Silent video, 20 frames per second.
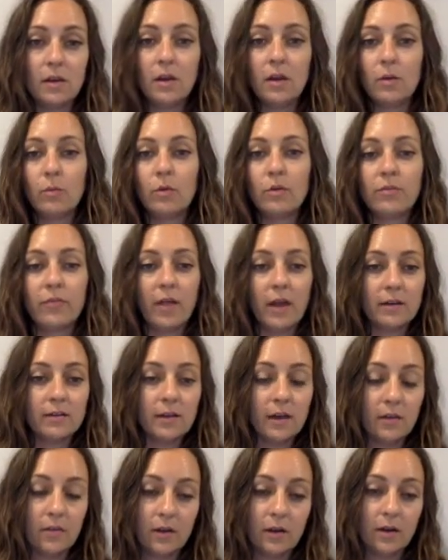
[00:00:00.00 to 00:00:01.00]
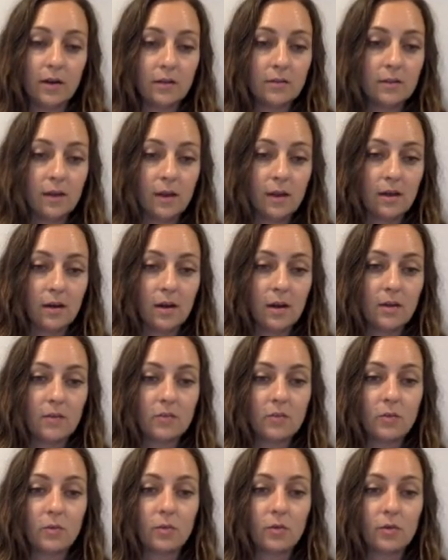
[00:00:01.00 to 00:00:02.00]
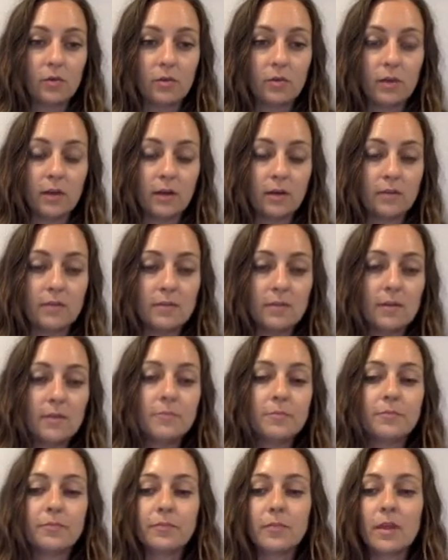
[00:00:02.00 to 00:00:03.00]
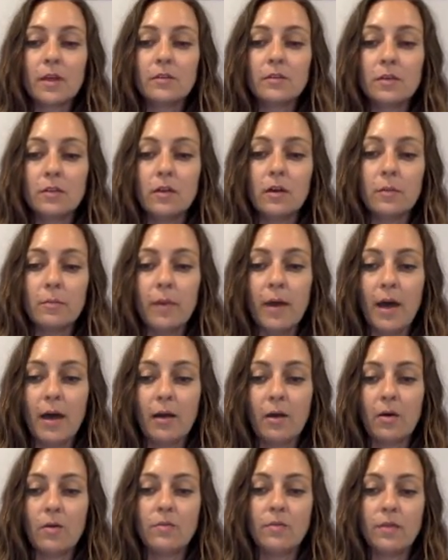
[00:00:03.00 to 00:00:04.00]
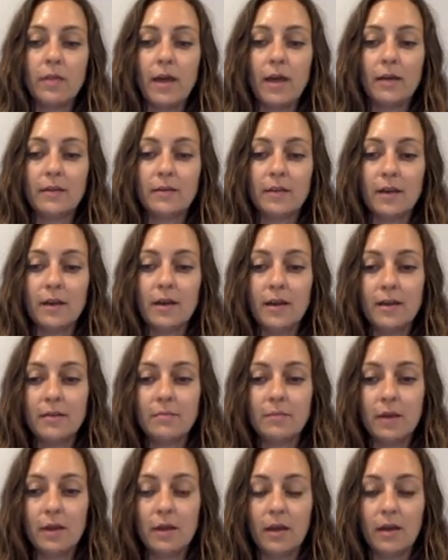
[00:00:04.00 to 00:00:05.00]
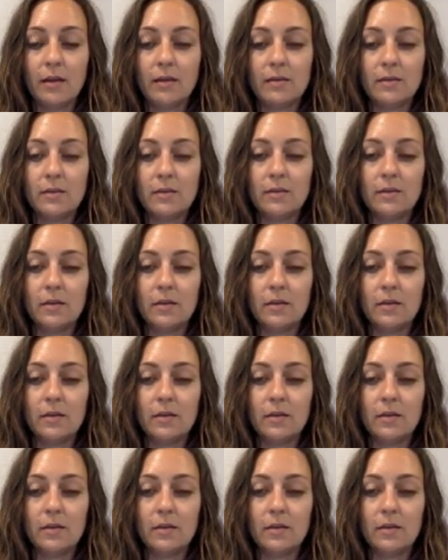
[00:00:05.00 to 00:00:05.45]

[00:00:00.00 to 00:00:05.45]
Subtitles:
reflect on their entire high school careers to look back over that time and